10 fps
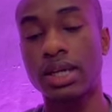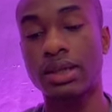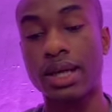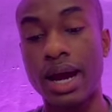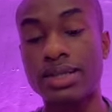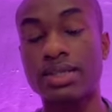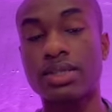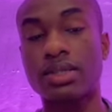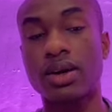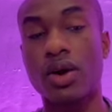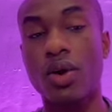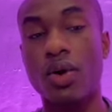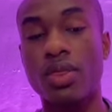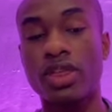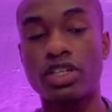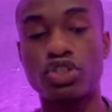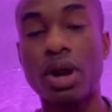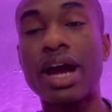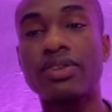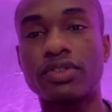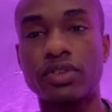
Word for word: that's the driving